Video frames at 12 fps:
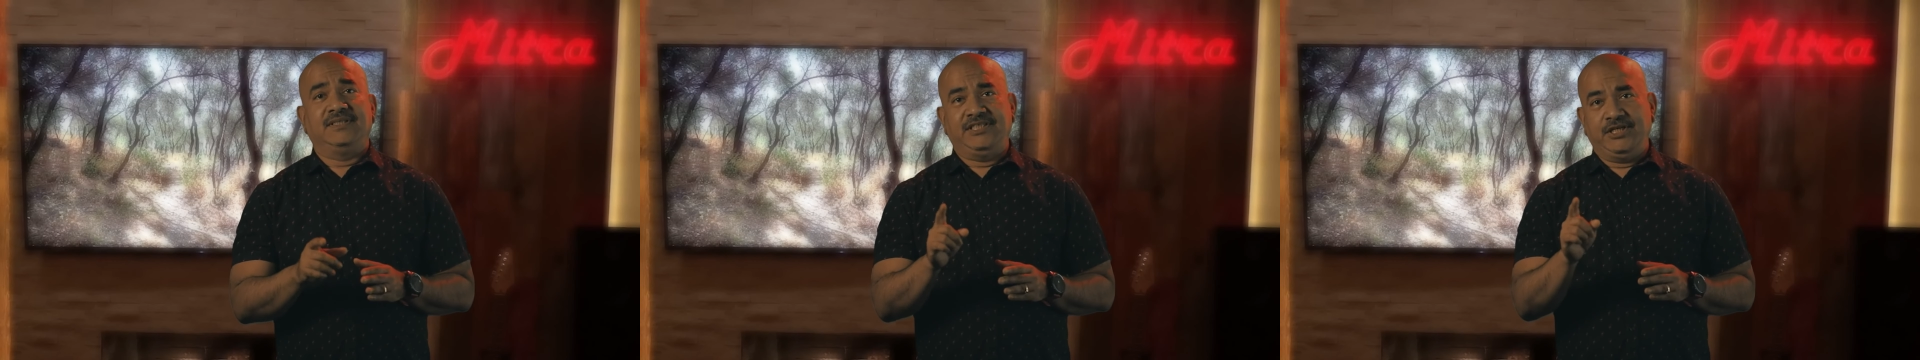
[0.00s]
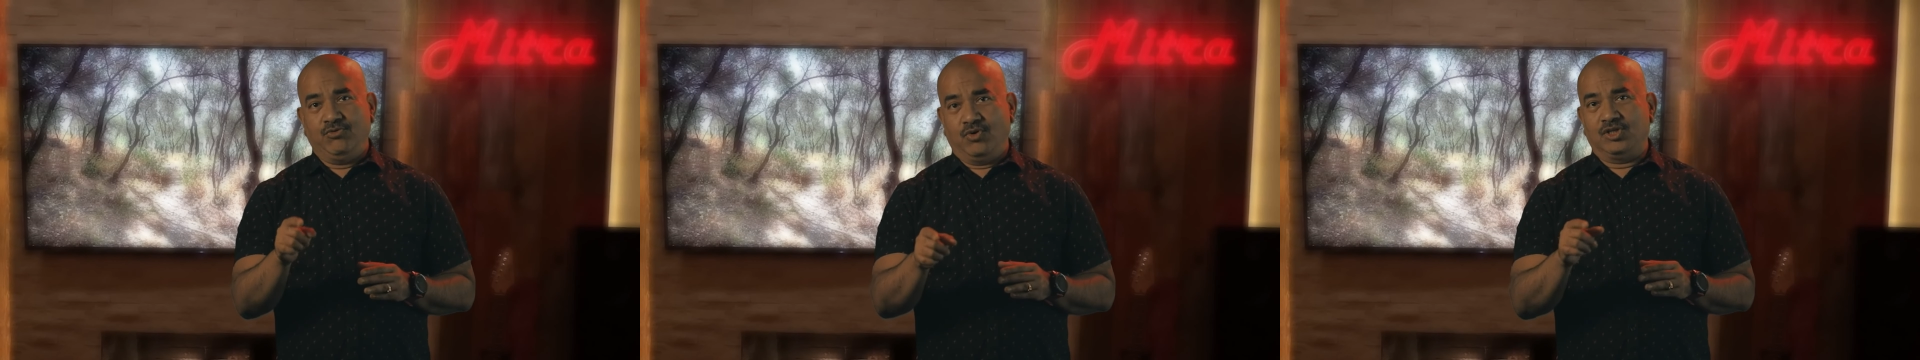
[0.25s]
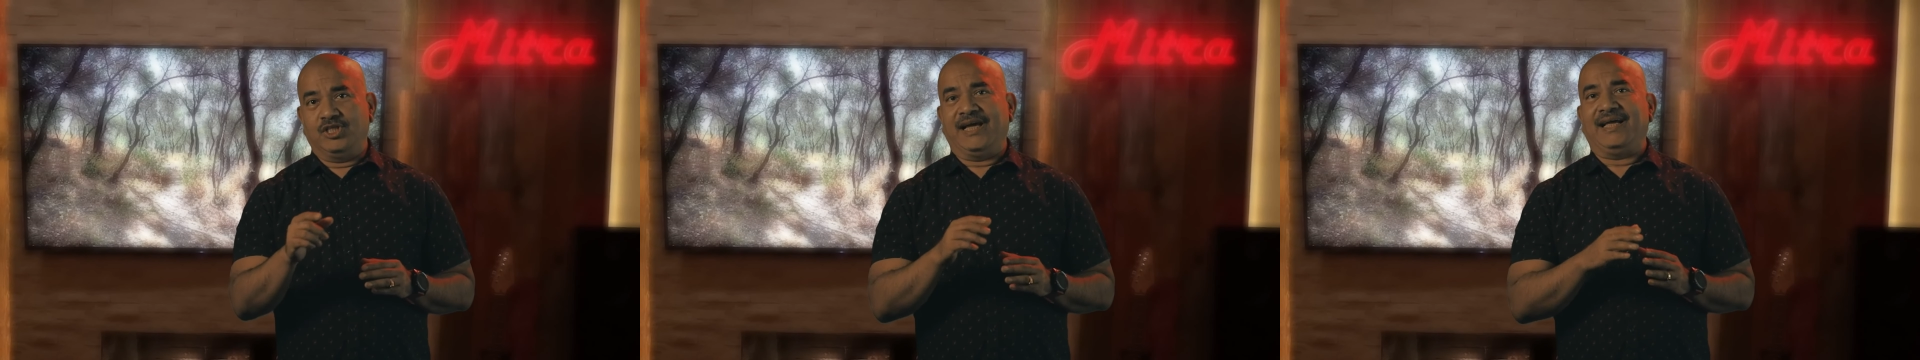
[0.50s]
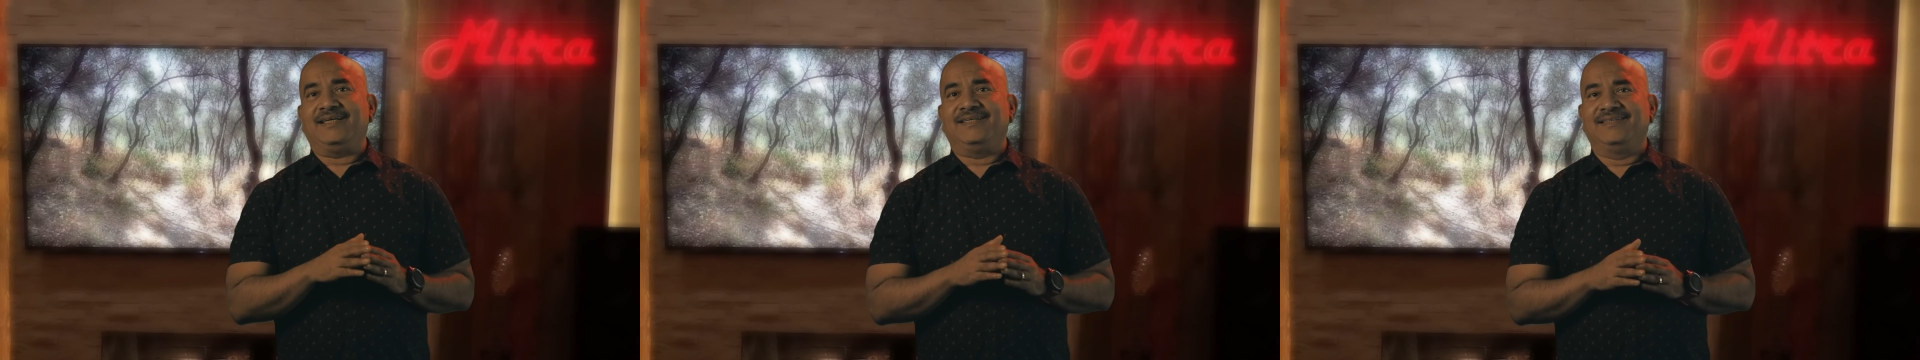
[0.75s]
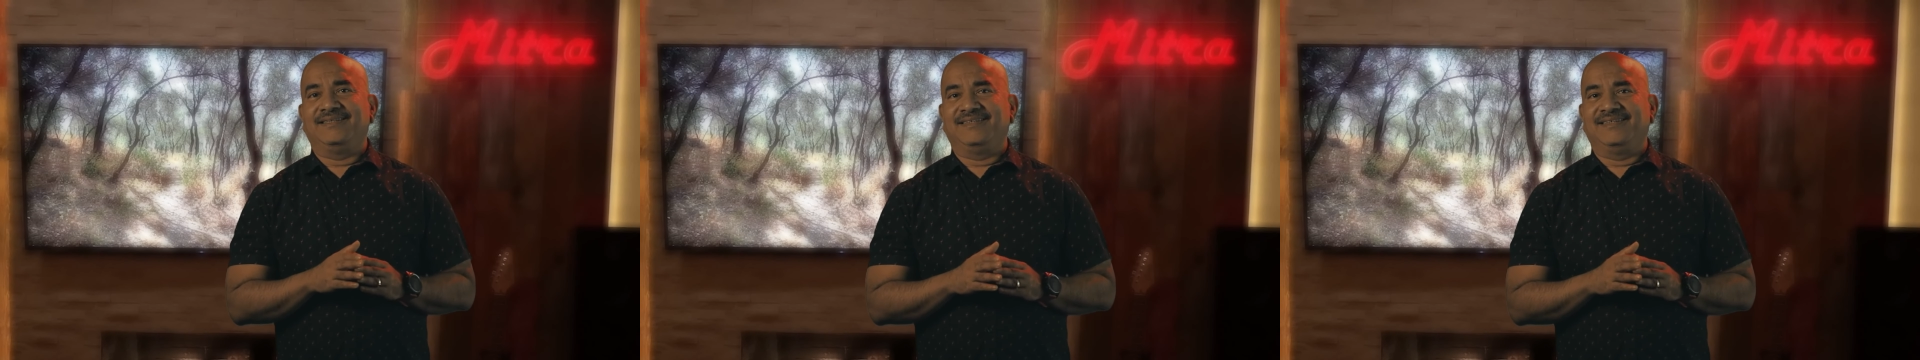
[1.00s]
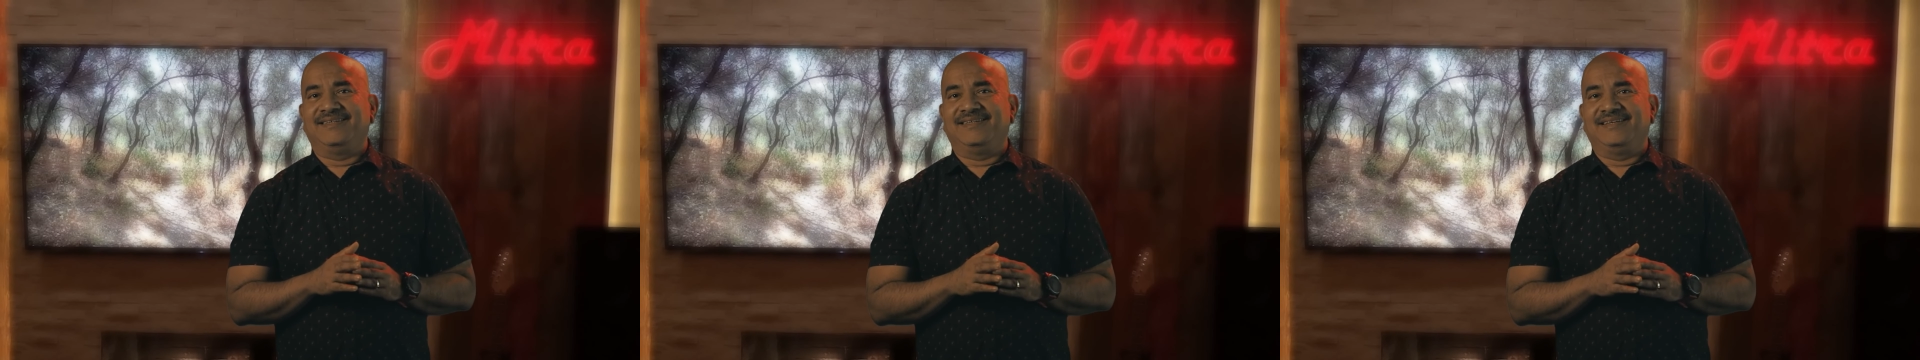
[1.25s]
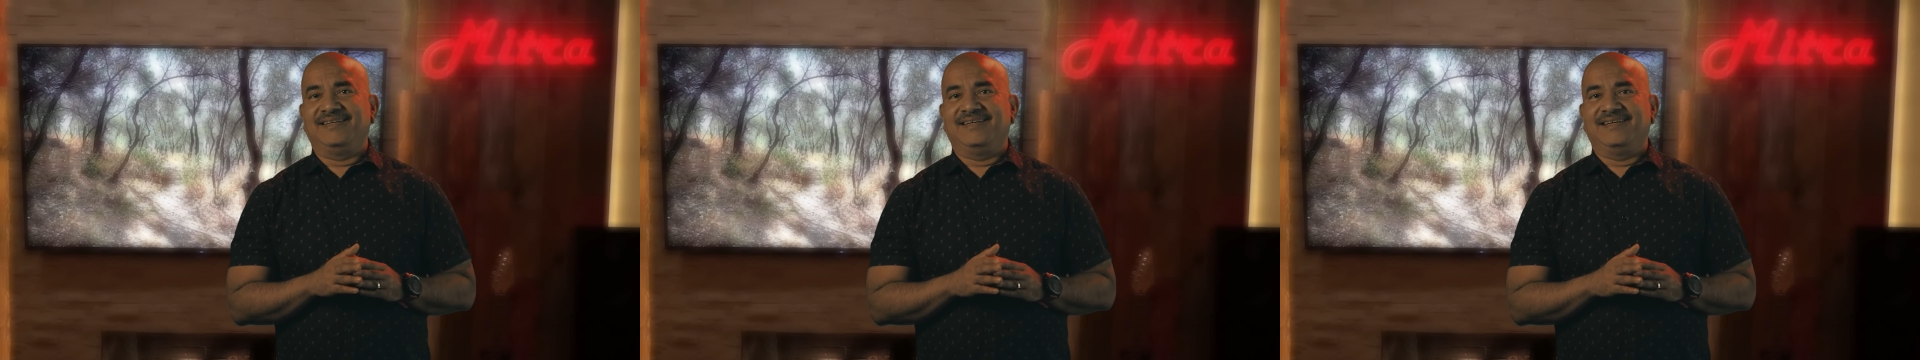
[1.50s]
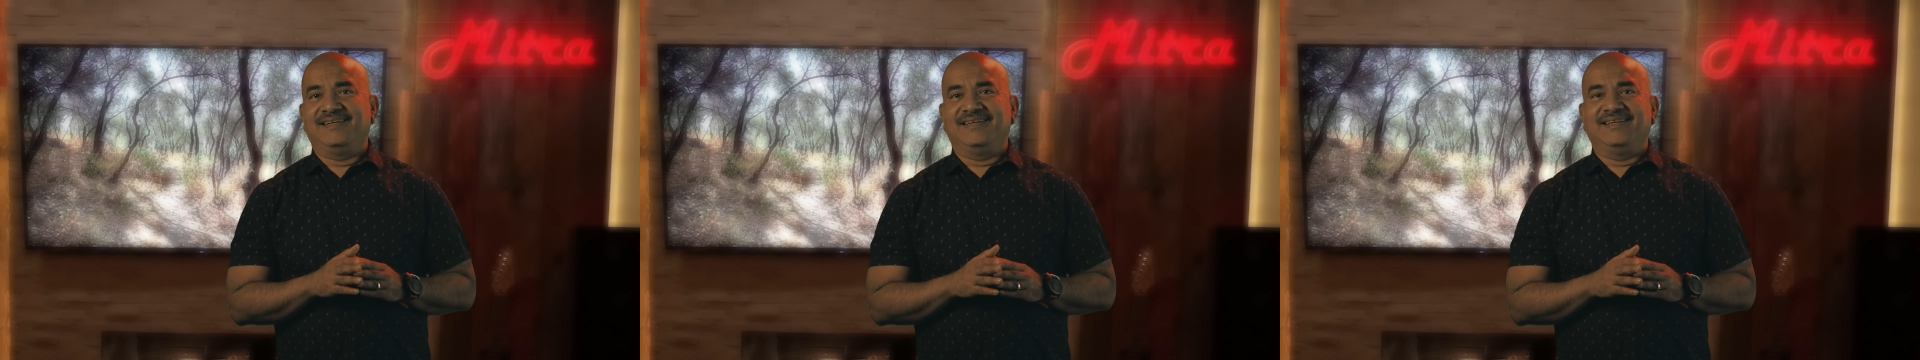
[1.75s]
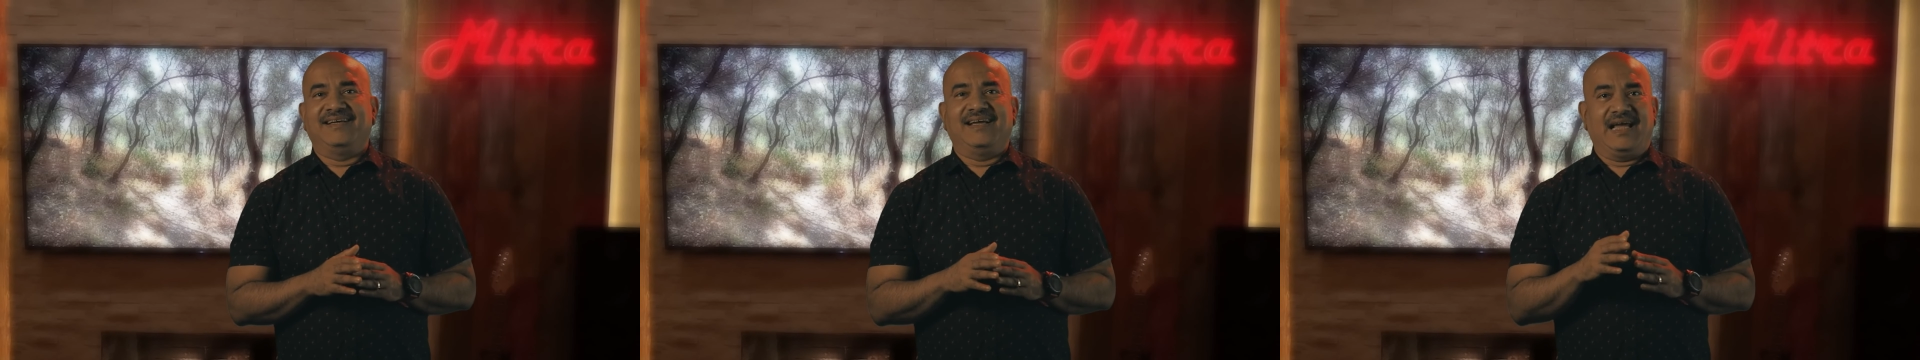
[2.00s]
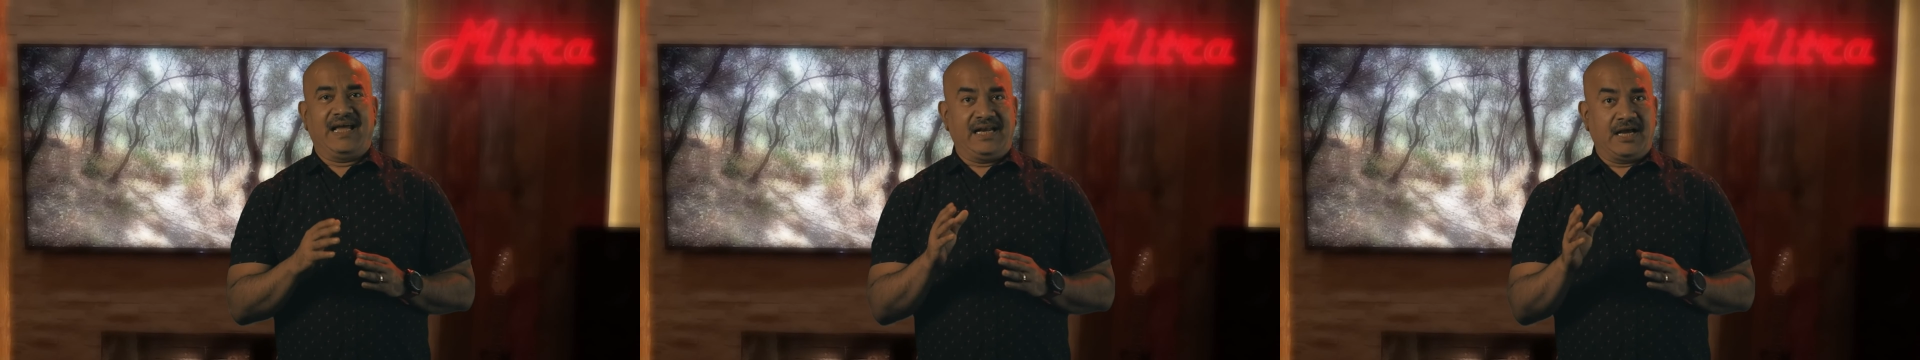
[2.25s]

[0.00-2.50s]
Chew on that. And